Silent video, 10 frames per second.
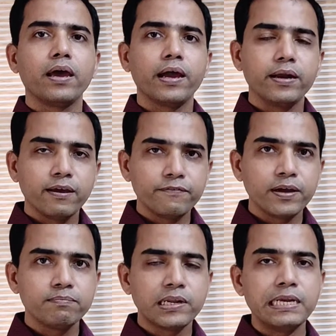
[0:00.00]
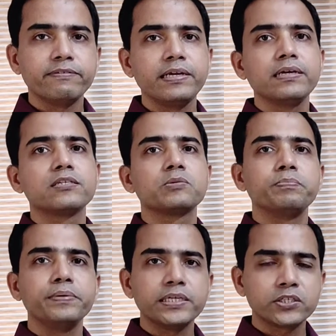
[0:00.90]
and if I am delivering a
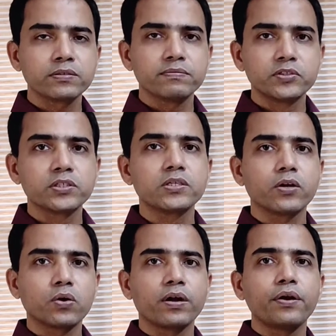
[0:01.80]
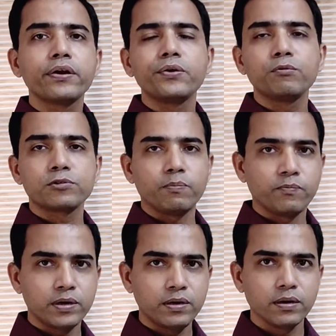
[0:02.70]
speech which is derogatory to
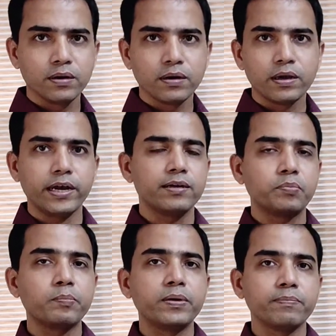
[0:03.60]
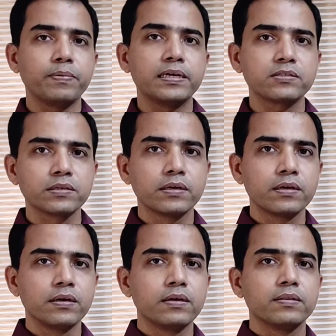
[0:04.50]
someone at a public place,
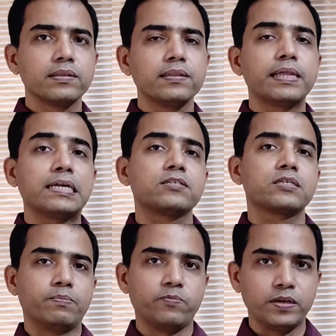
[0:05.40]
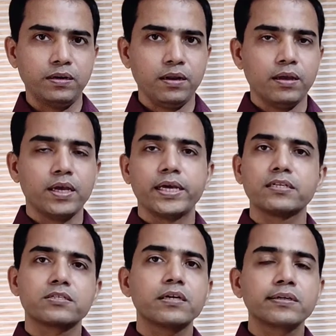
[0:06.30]
then that someone can
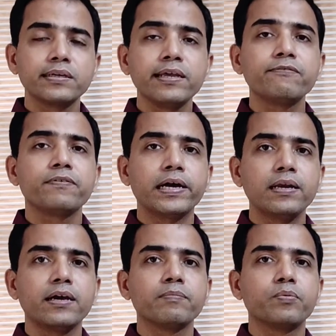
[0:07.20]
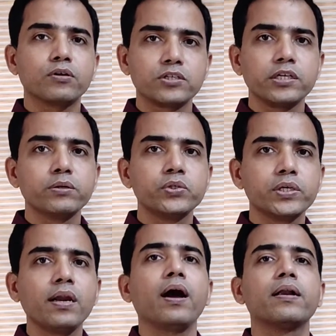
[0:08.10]
certainly file a
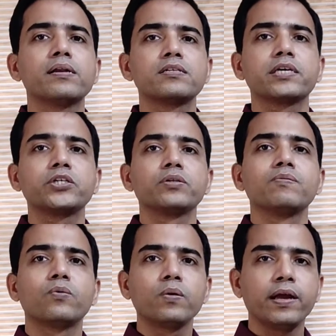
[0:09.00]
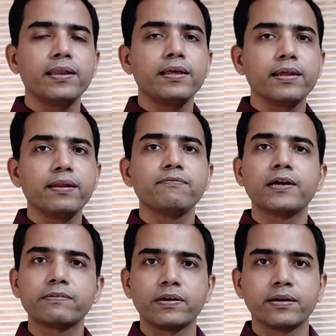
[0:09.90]
prosecution under section
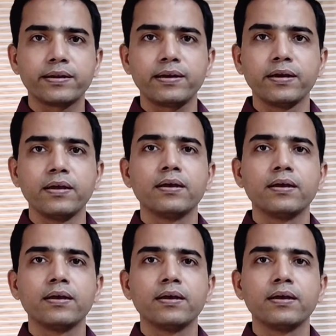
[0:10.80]
499-500,